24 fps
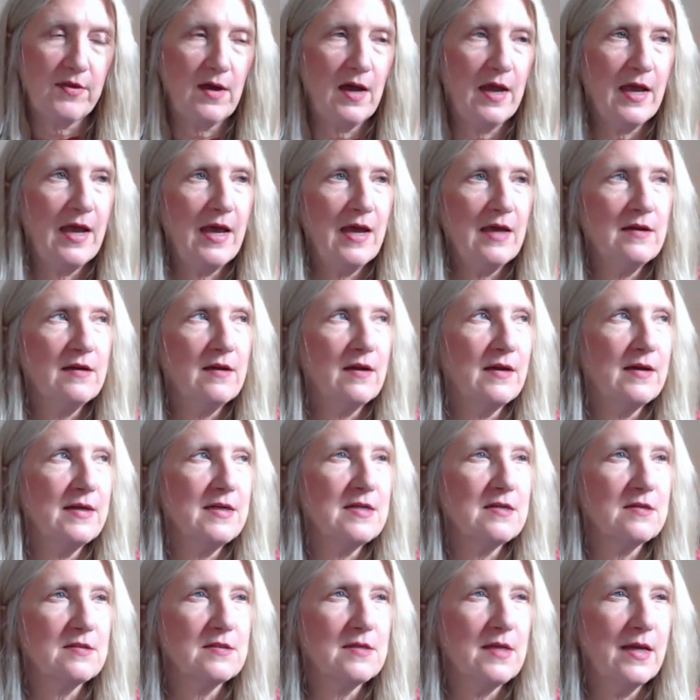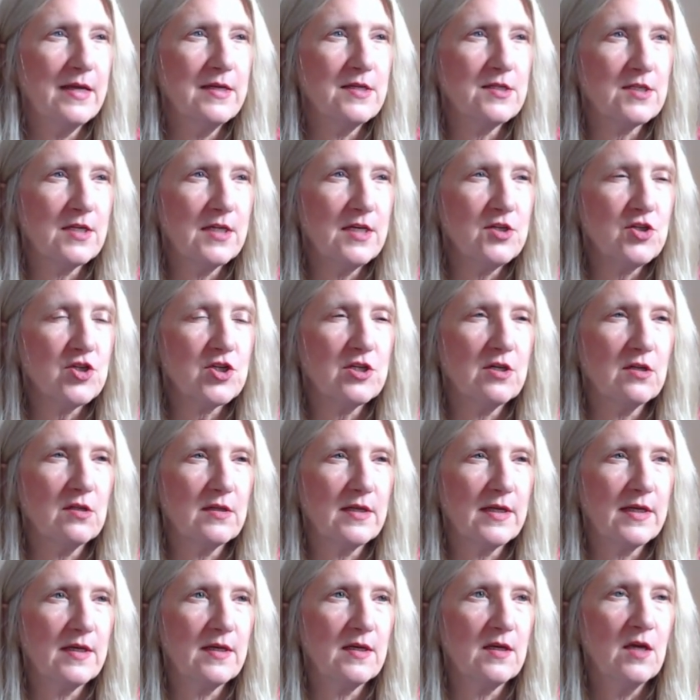I had in
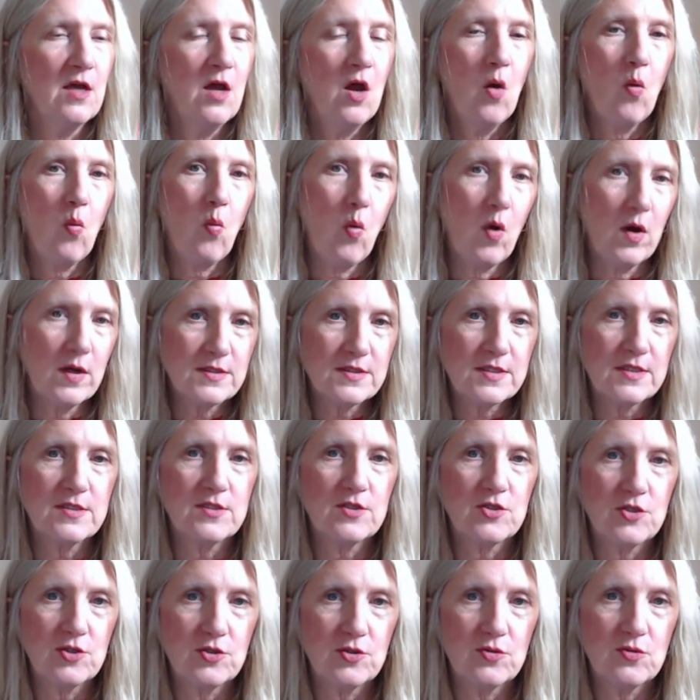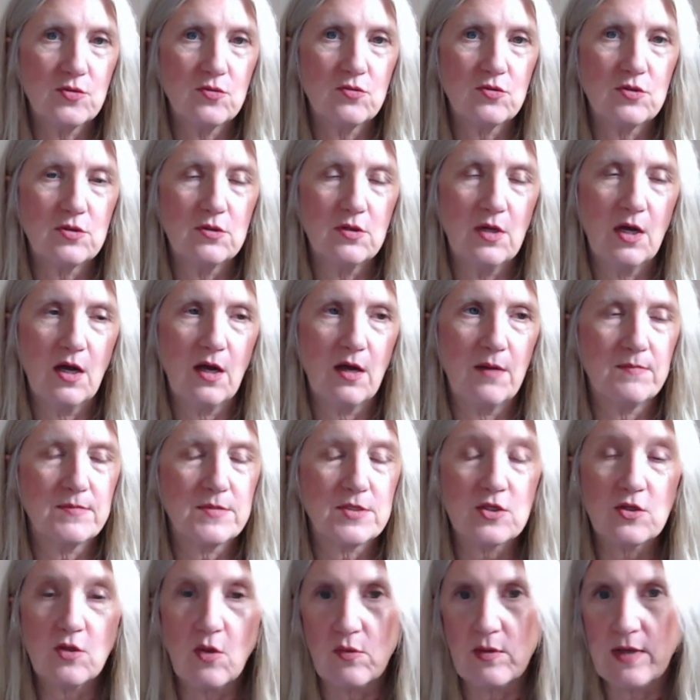intentionally wanted to um,
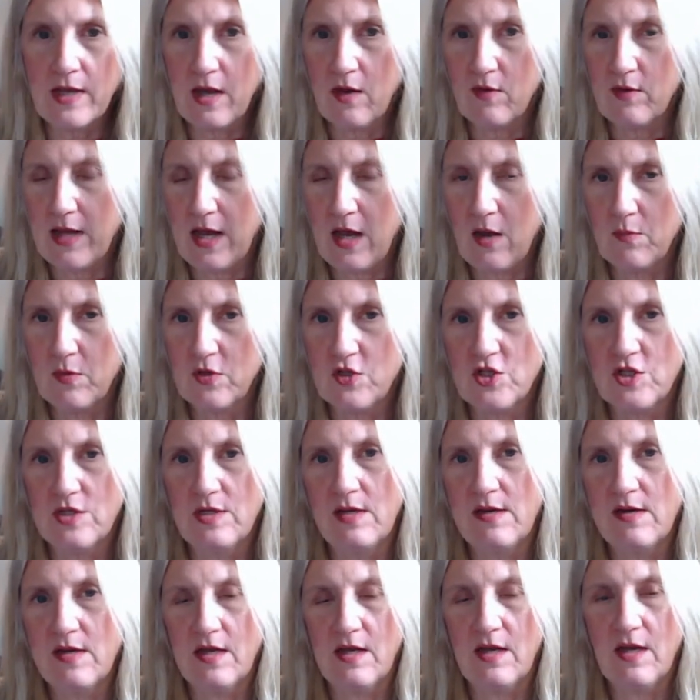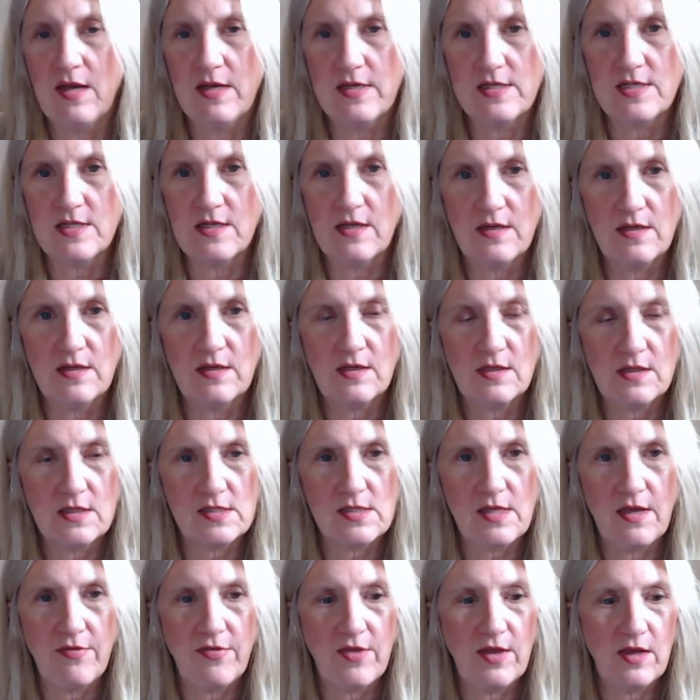slow down how much knitting I did because
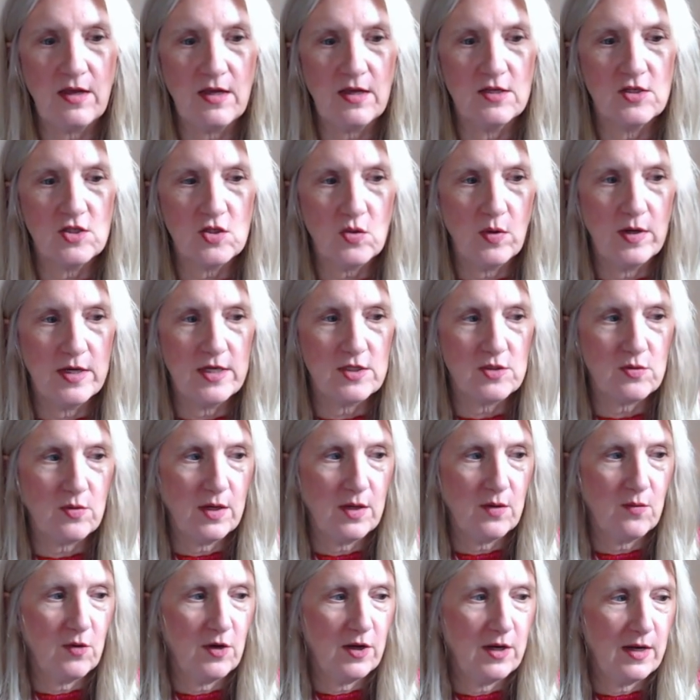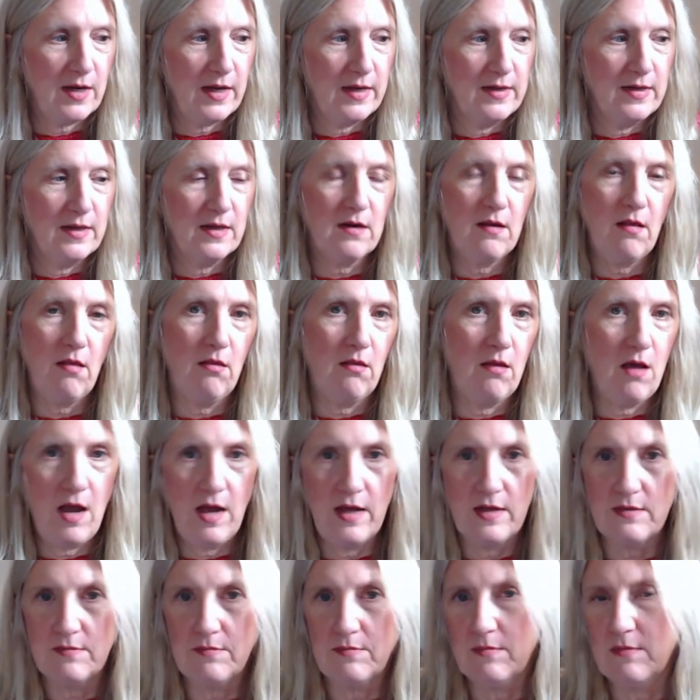I think in 2021 I knit a
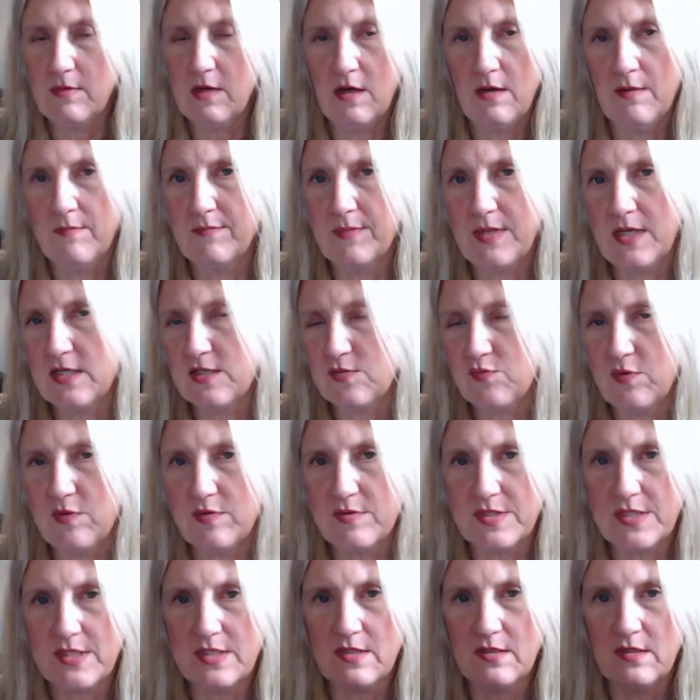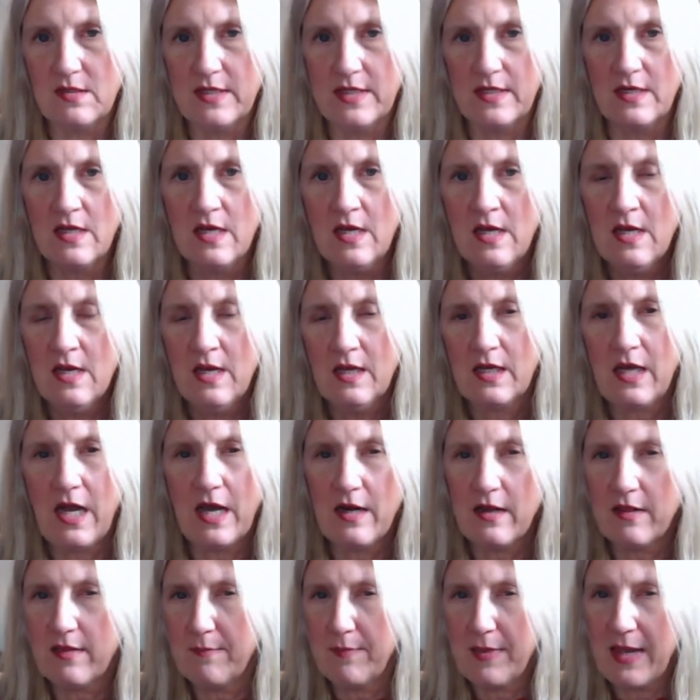lot um, because we were still in kind
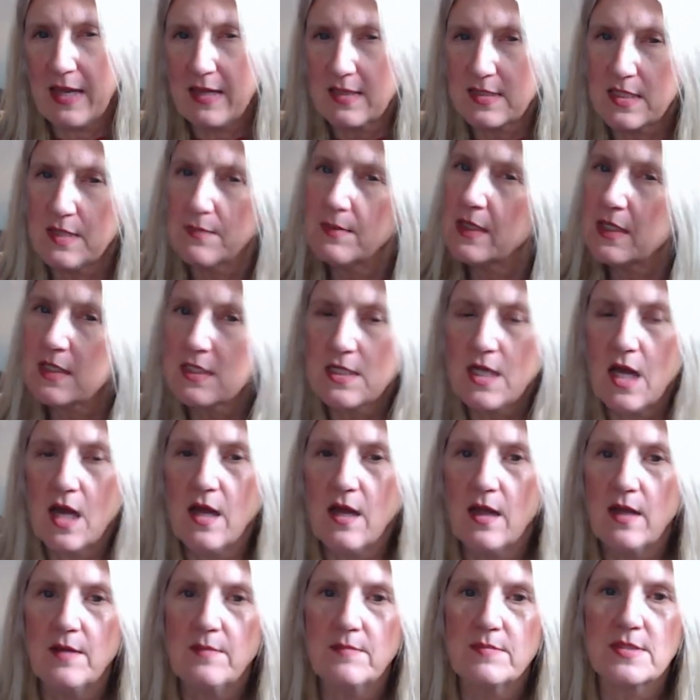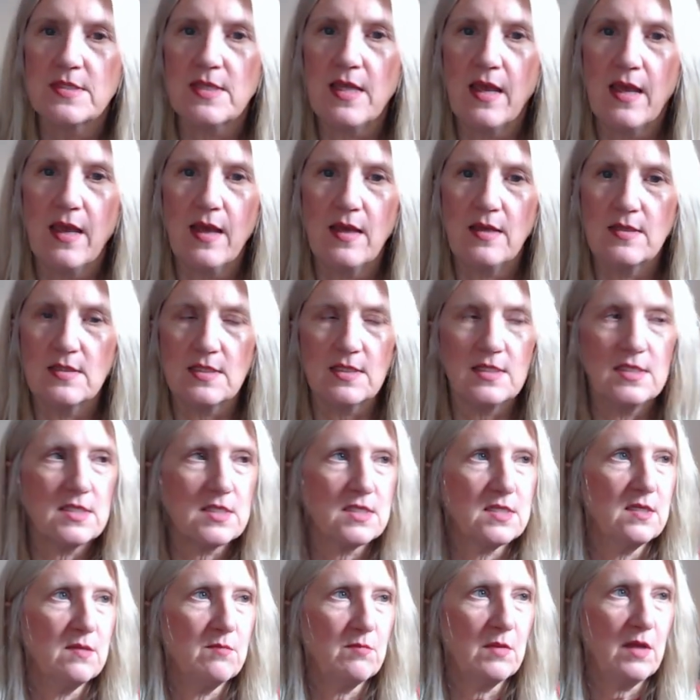of the pandemic times, and it
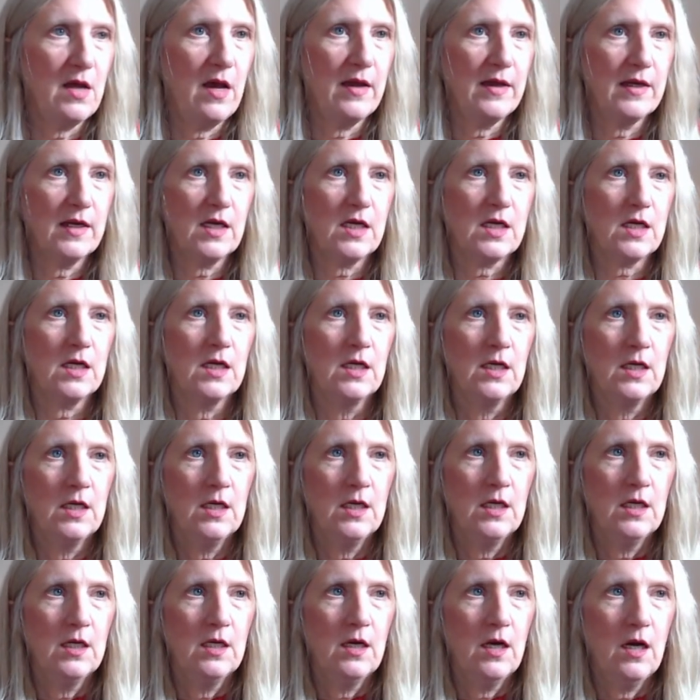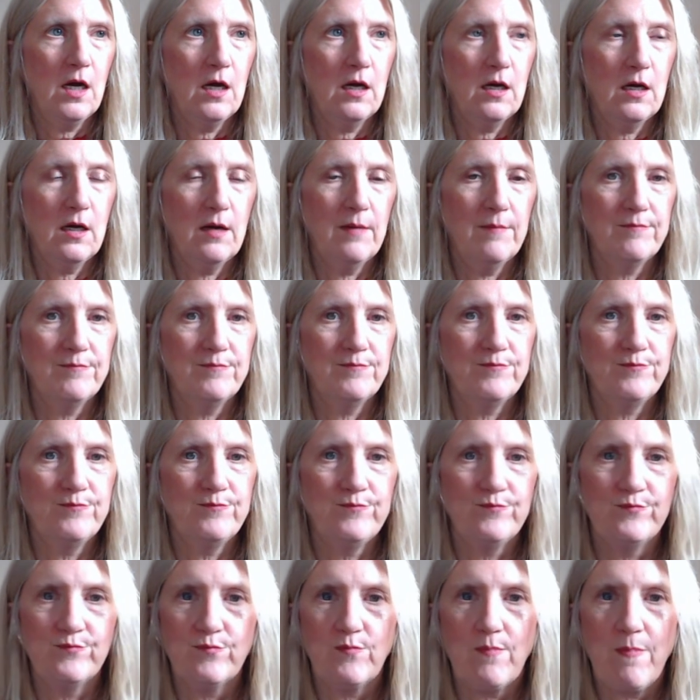seemed like um,
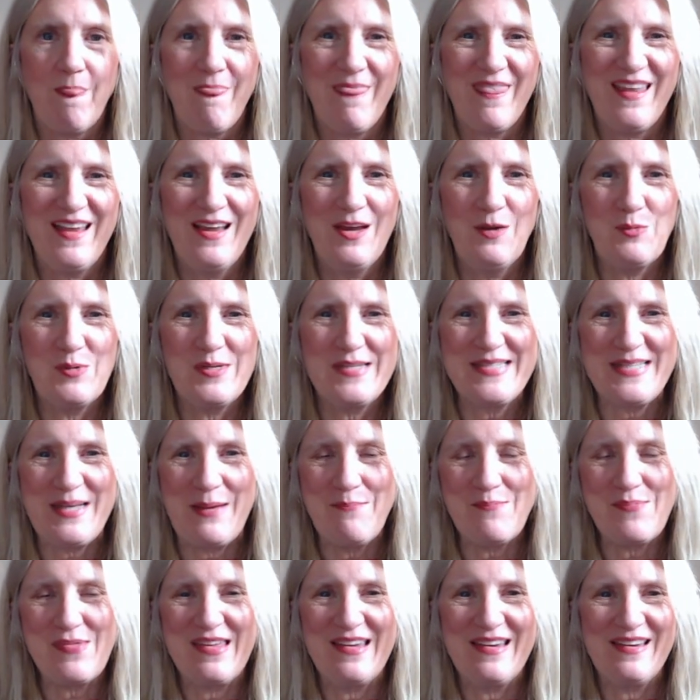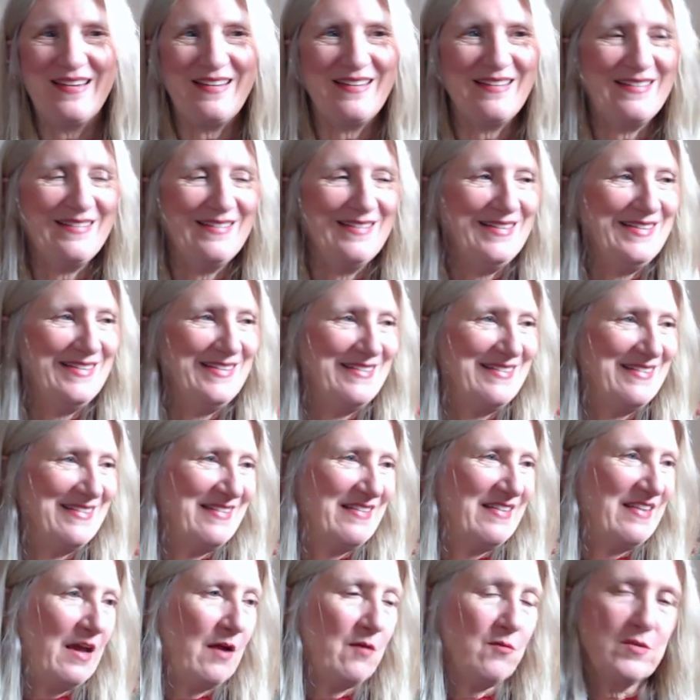it was something
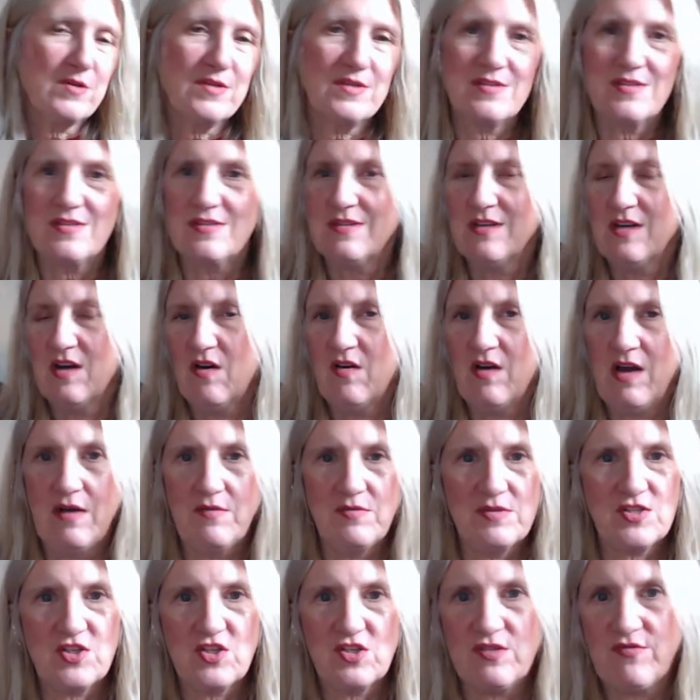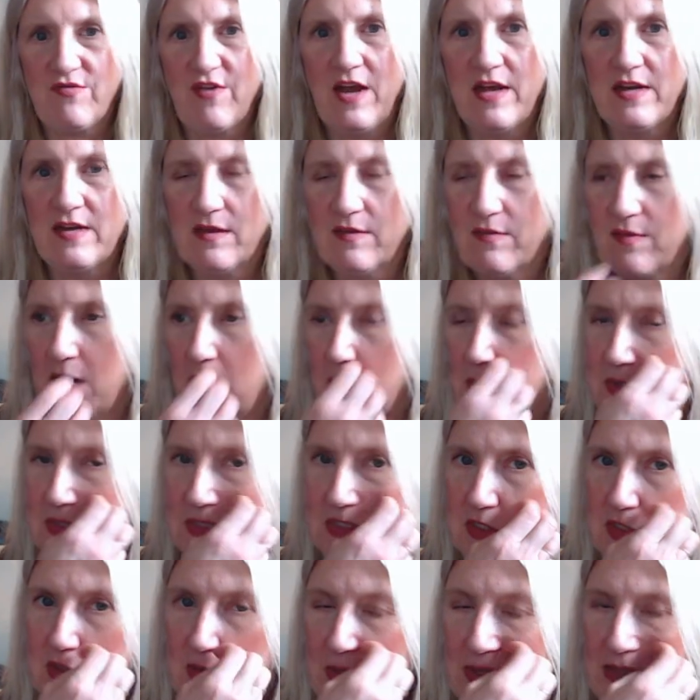that was, you know, I was just finding that I
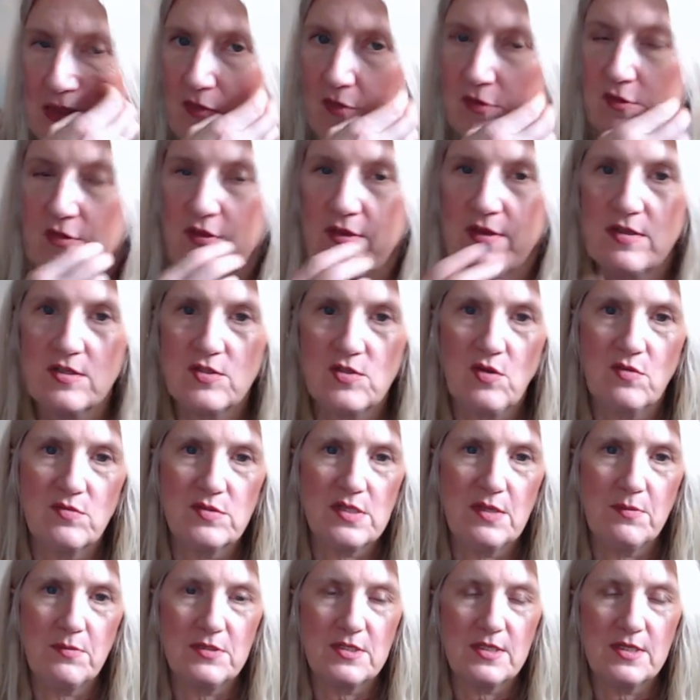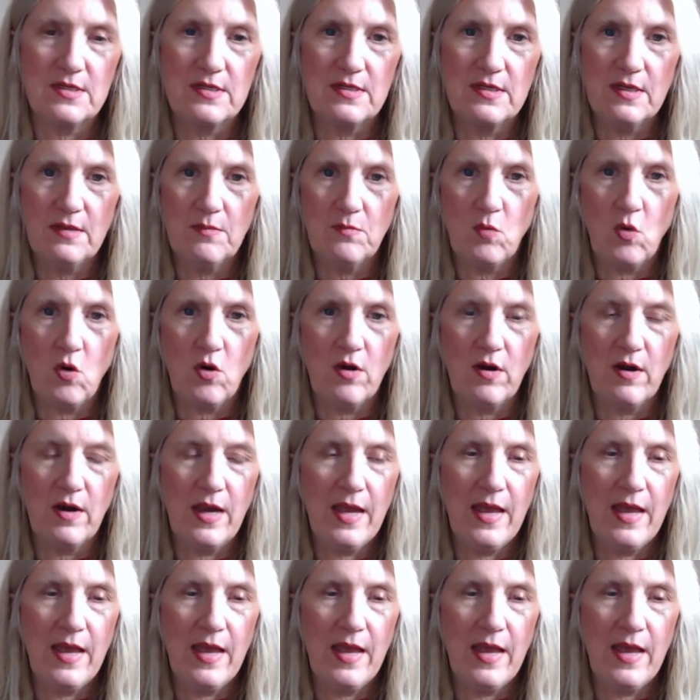wasn't doing other things, so I was able to knit more.